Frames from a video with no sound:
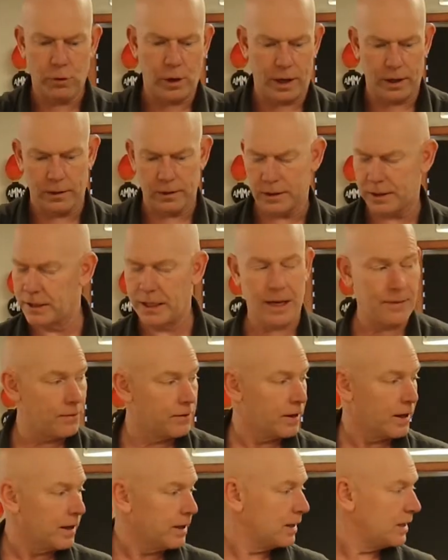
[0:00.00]
regular
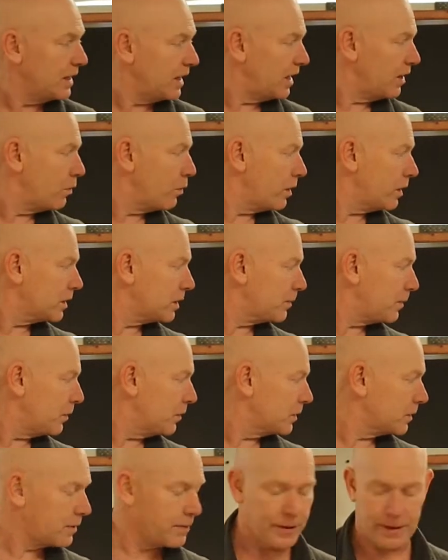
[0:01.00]
staple gun isn't where it's
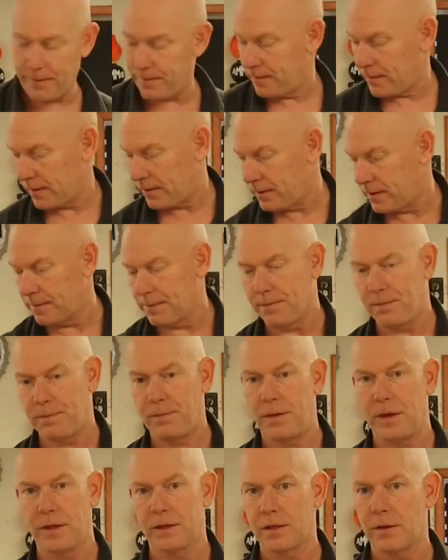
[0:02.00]
supposed to be, and to
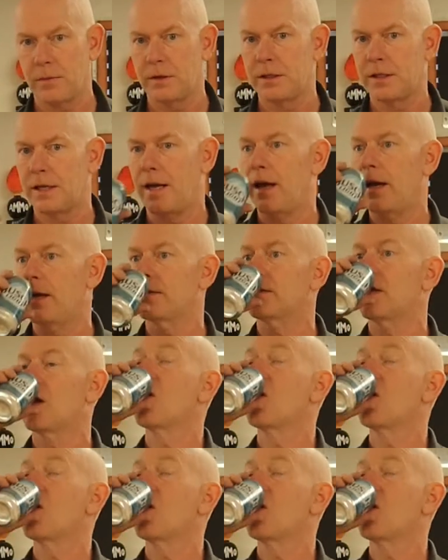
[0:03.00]
beat someone's ass.